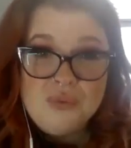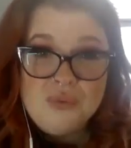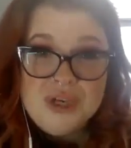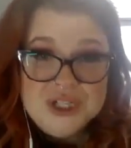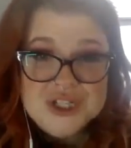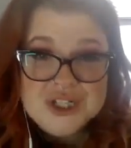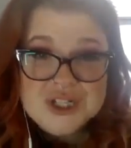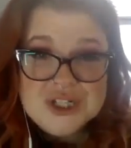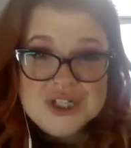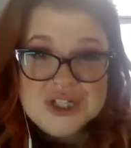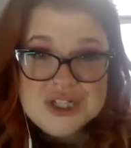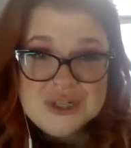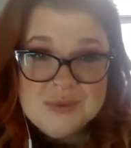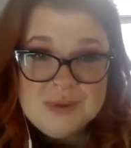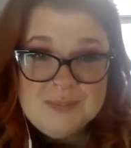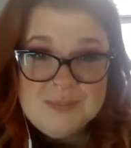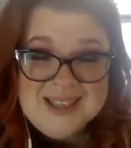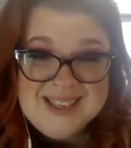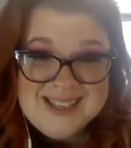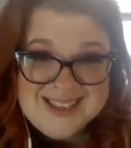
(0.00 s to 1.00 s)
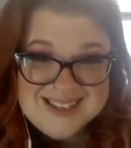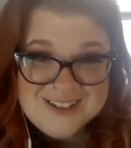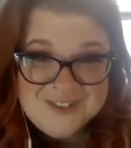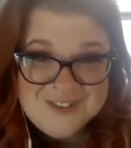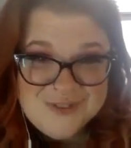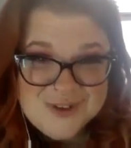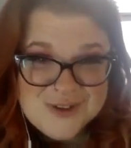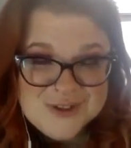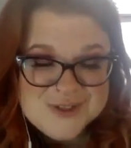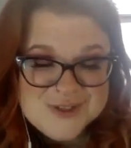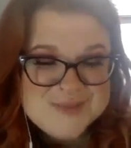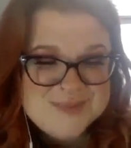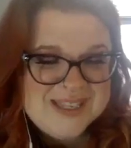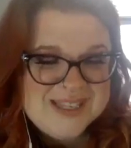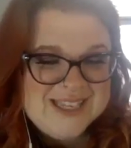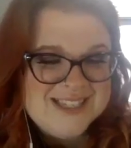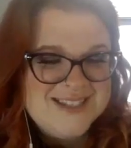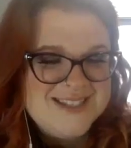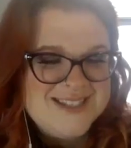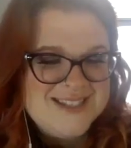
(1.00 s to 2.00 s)
region she would be in for those
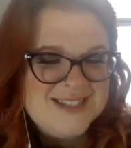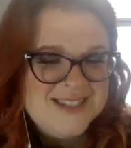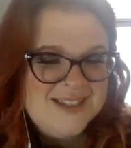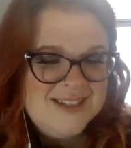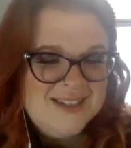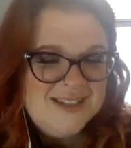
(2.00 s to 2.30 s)
plans.